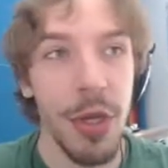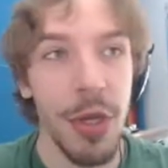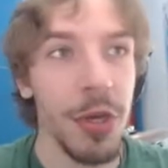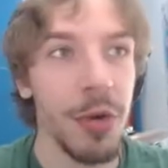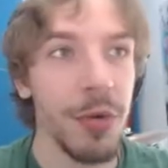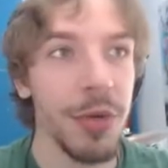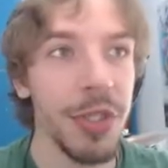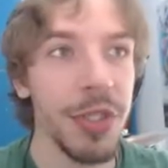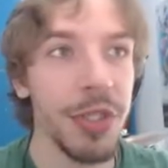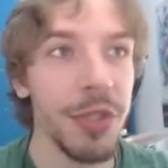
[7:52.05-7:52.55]

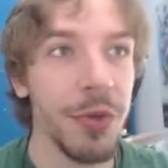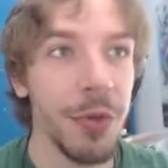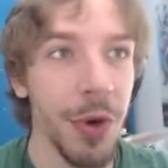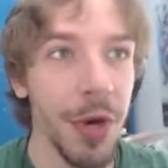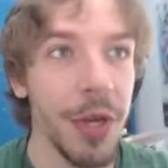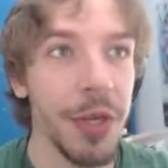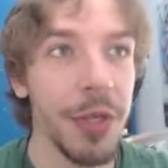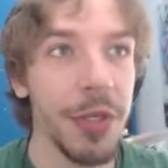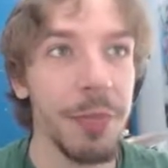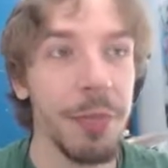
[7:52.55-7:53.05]
Which is
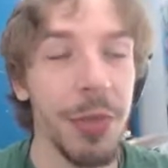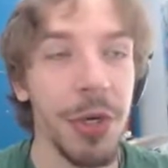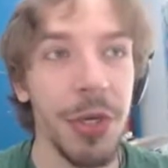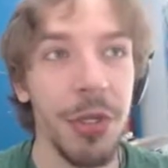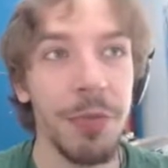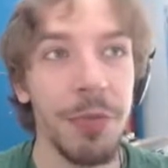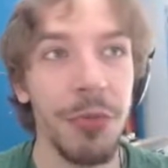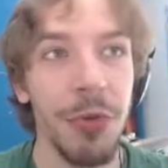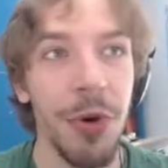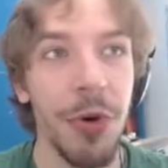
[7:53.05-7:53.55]
great,
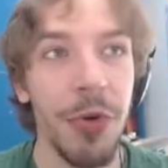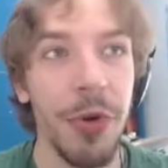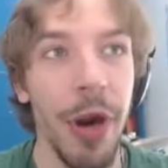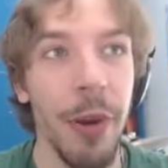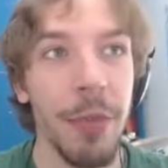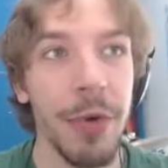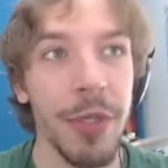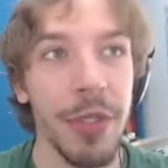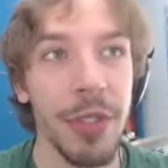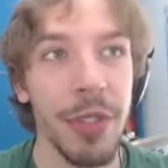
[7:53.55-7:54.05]
but
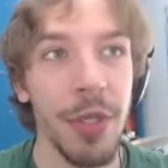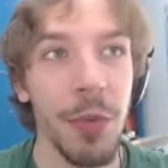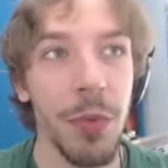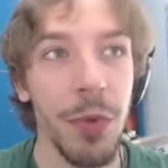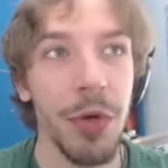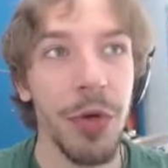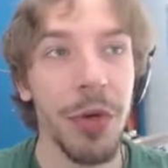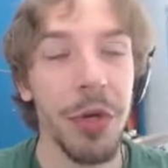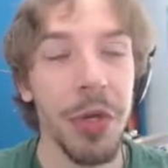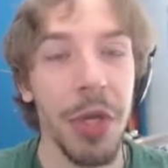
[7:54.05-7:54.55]
programmers, as they
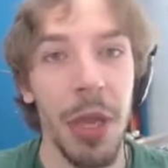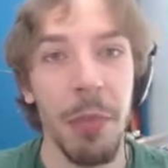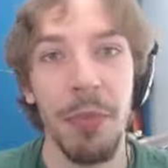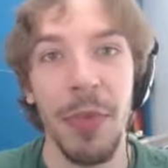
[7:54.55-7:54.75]
work on the game,